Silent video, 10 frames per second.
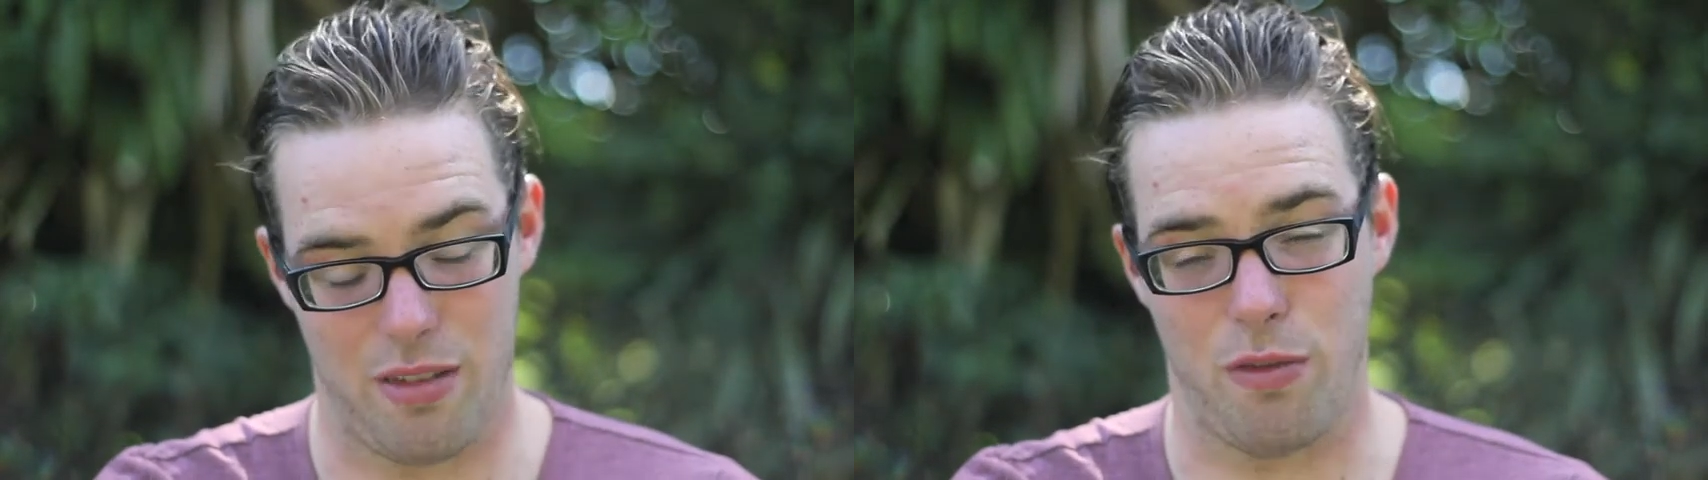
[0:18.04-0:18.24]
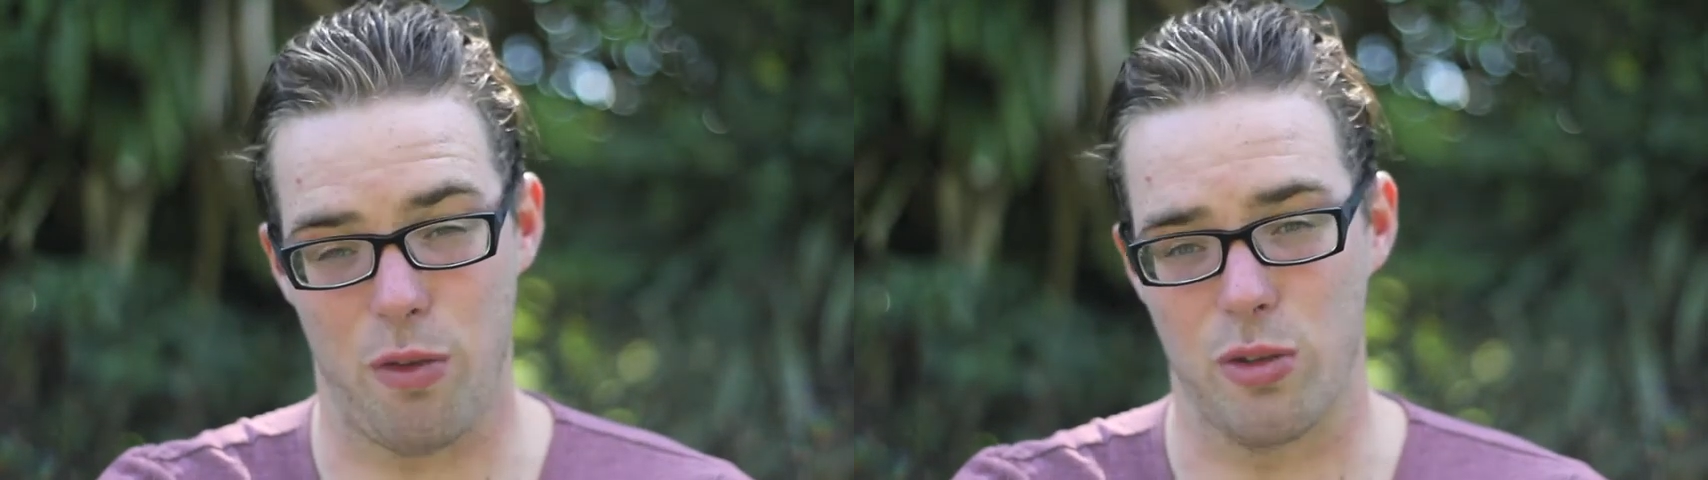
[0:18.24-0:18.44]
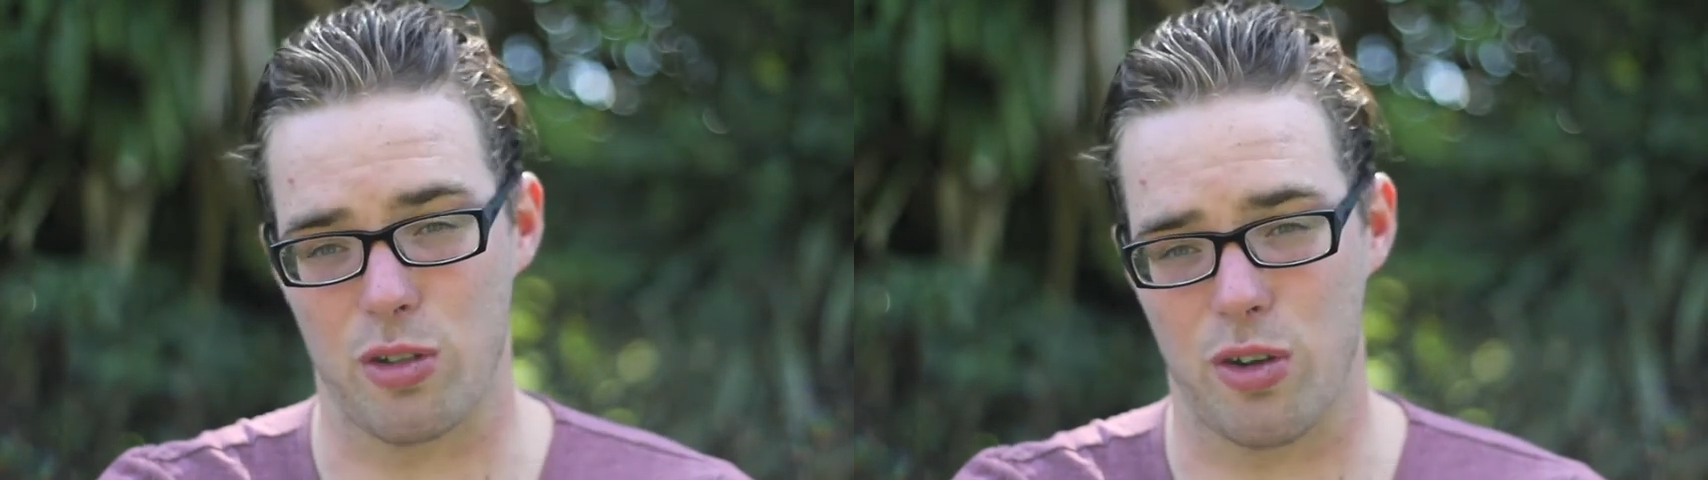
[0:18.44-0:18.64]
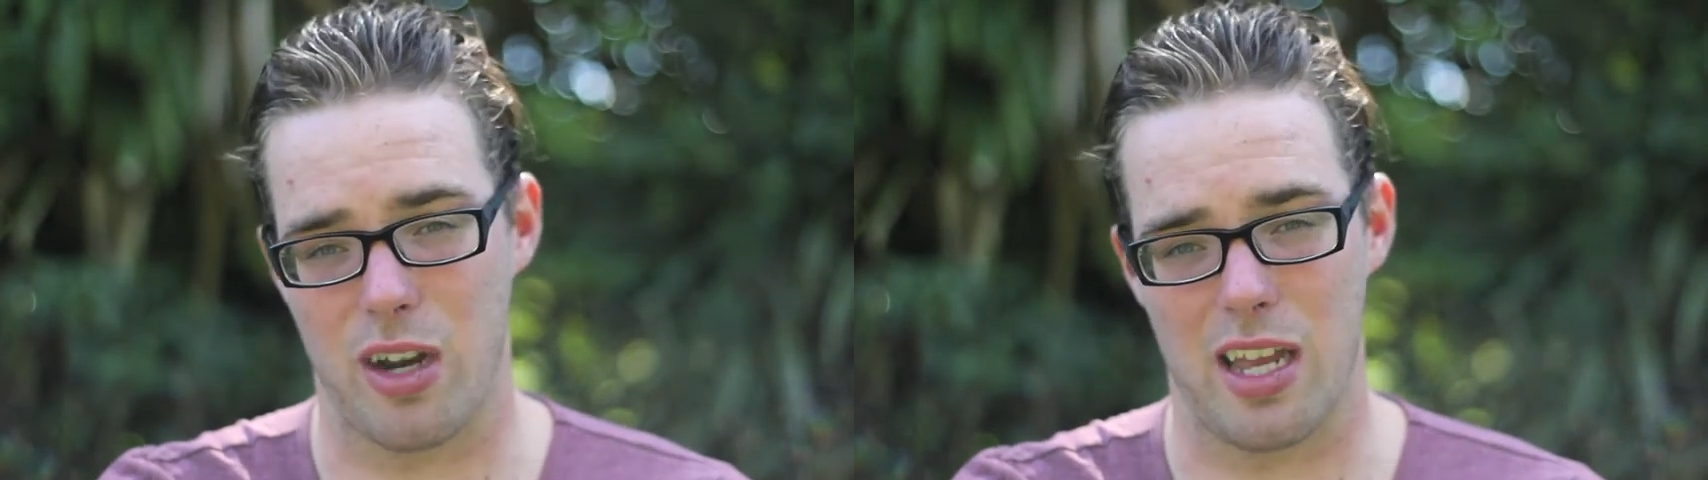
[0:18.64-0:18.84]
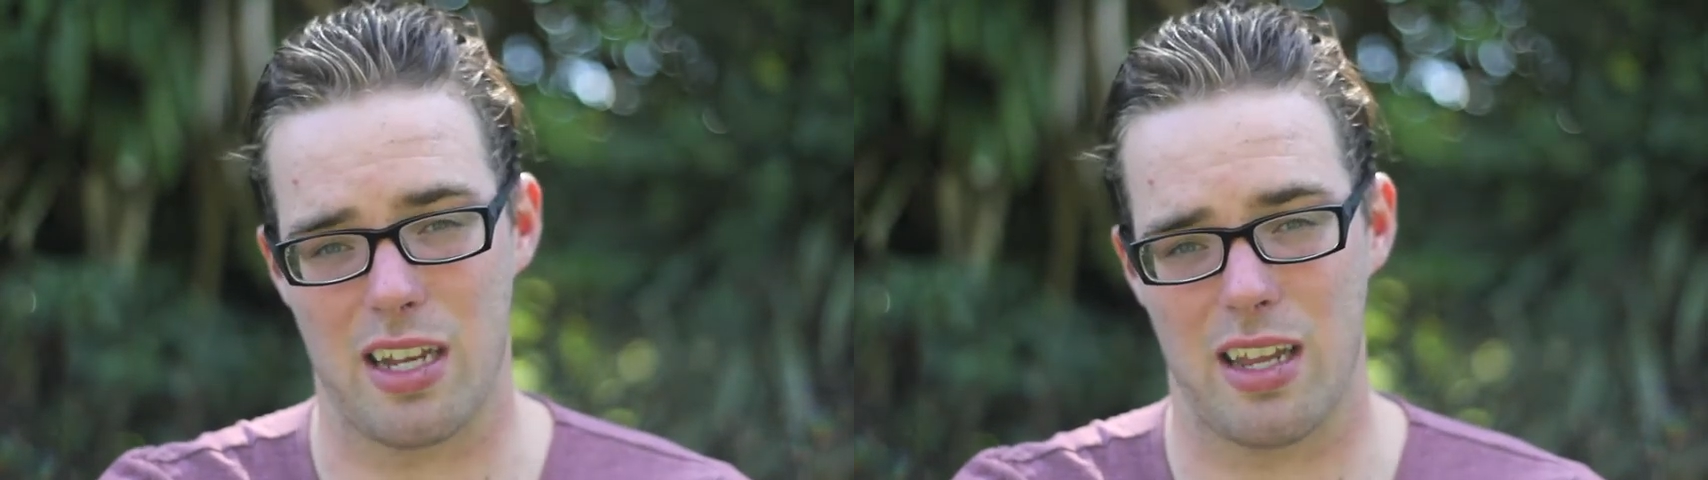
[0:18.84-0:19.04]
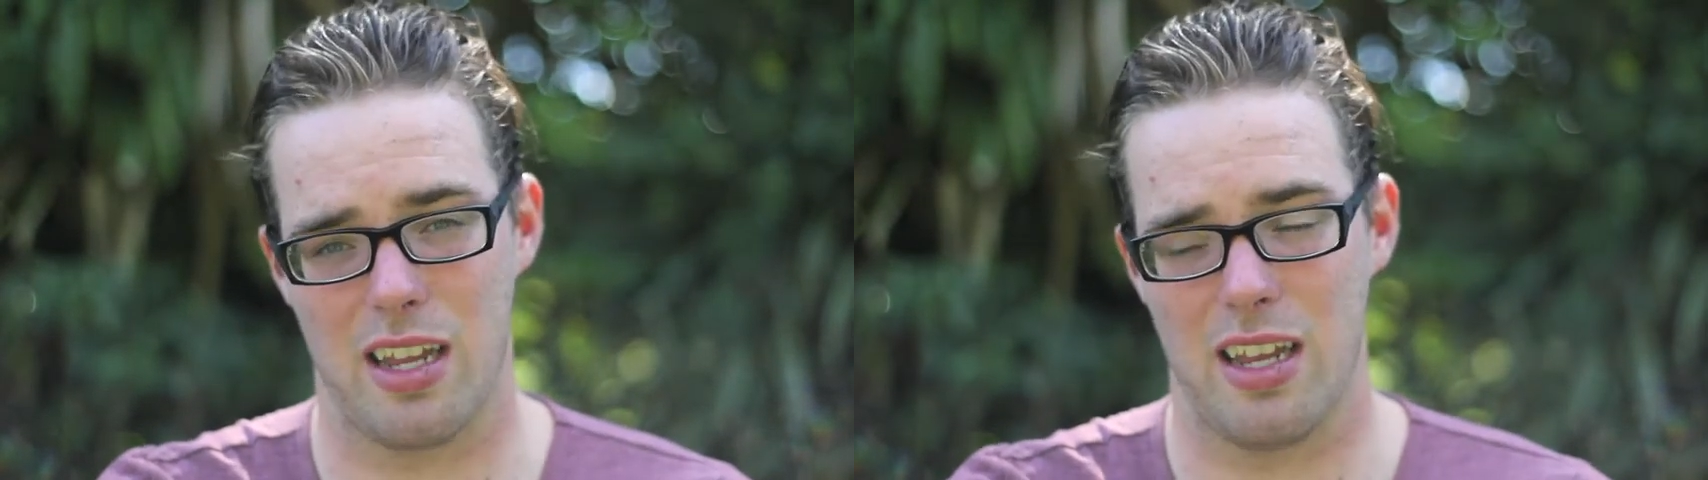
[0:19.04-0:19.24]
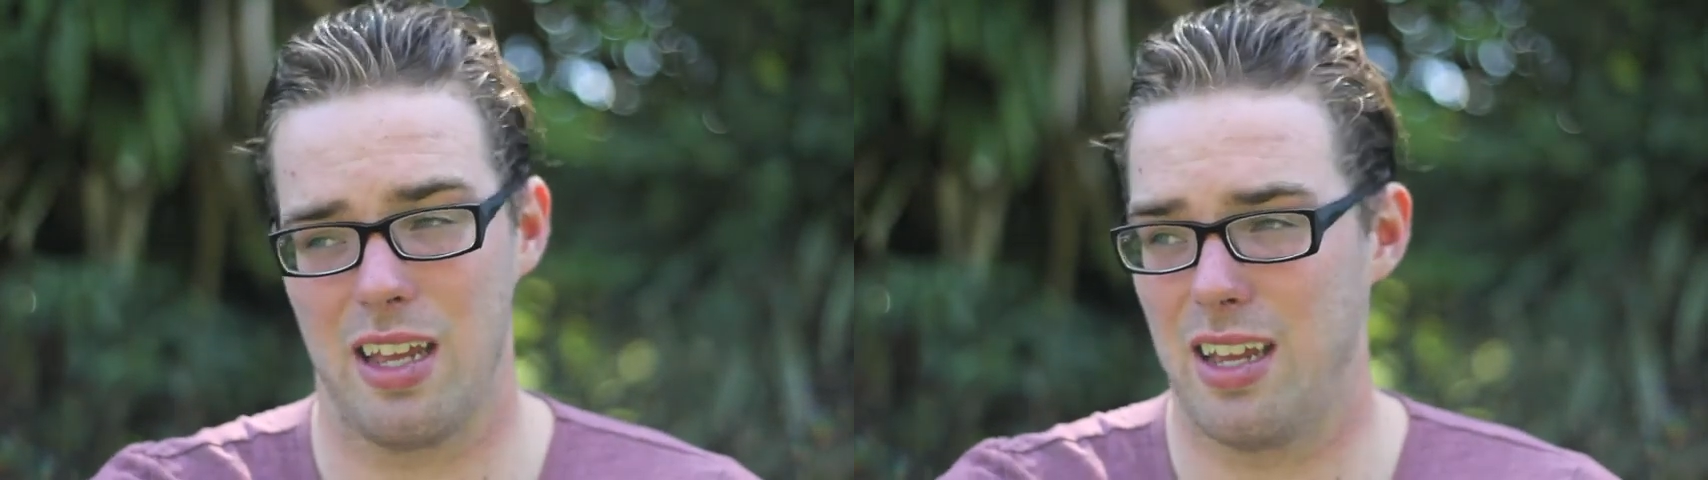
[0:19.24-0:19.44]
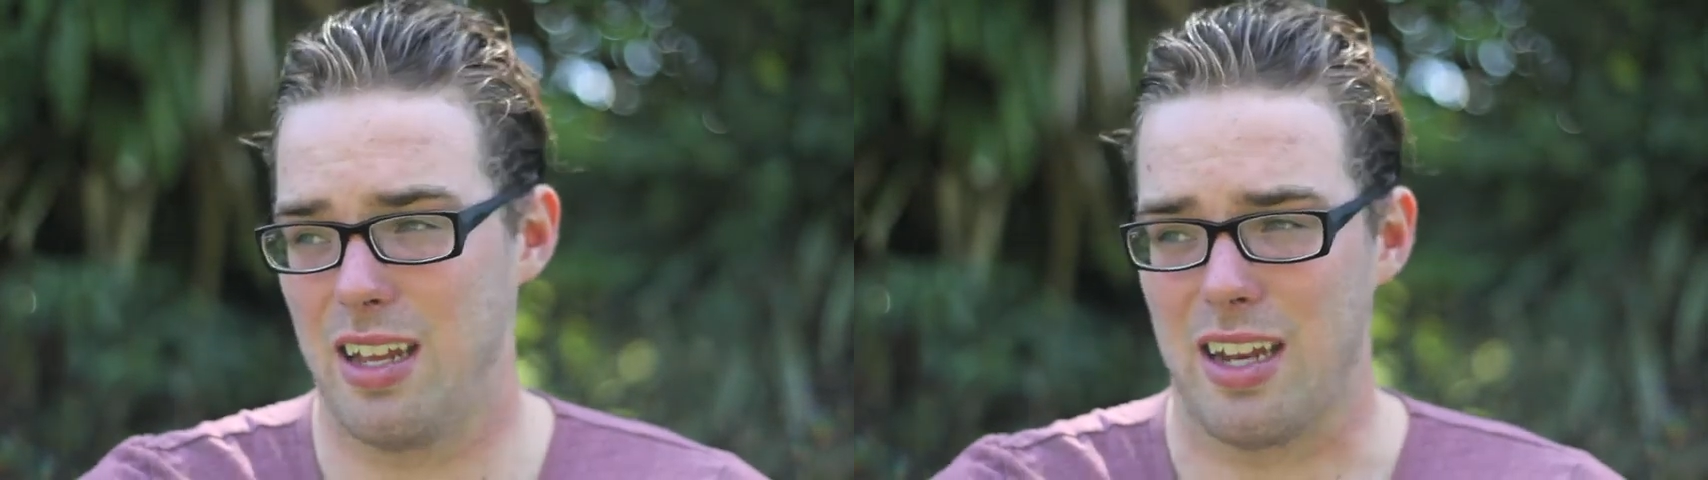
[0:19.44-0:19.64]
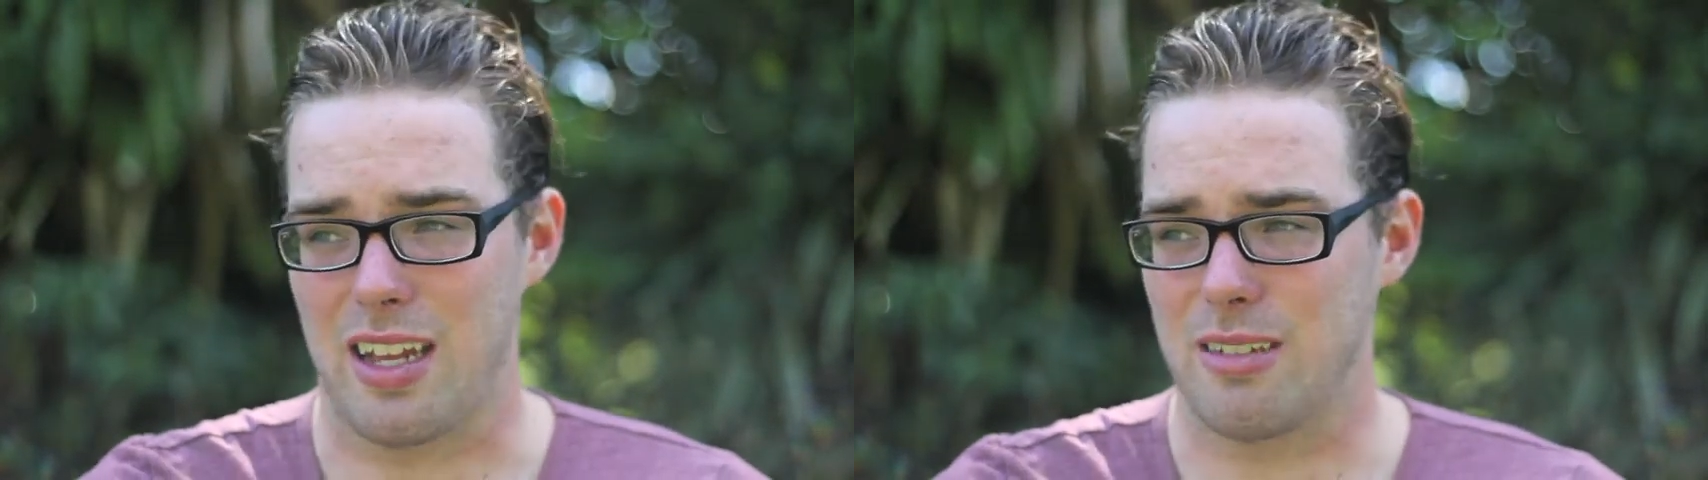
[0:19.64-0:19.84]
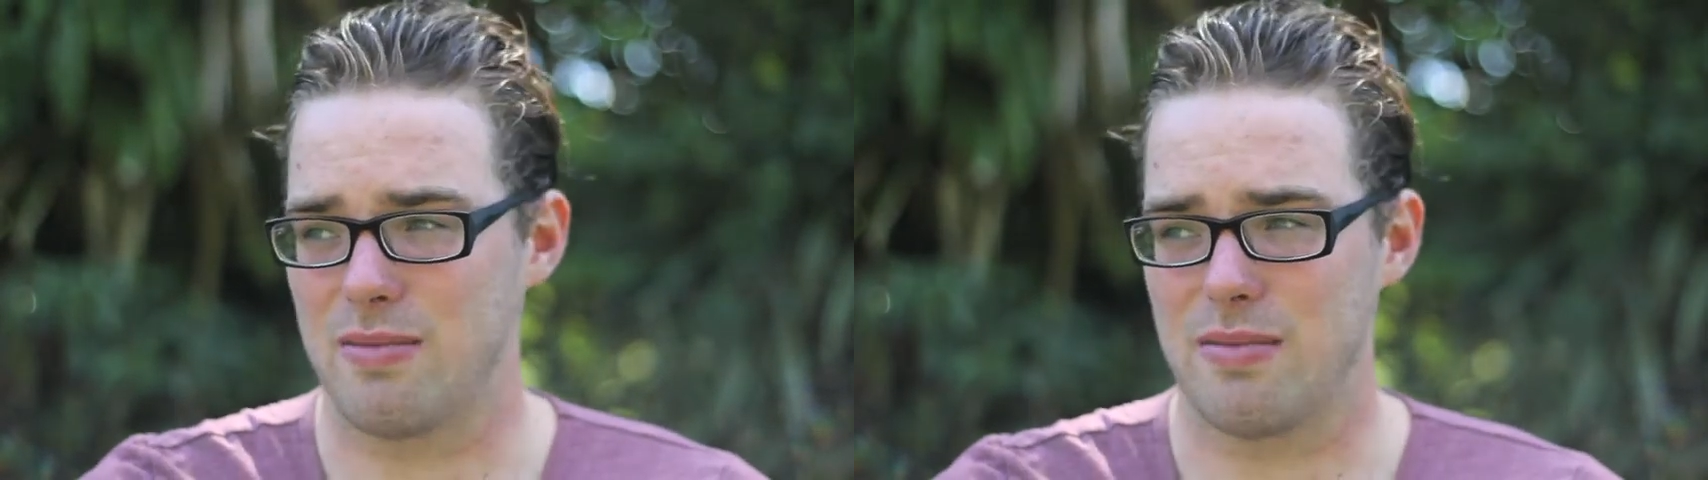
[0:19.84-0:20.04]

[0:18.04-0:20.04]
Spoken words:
Food's great. Like,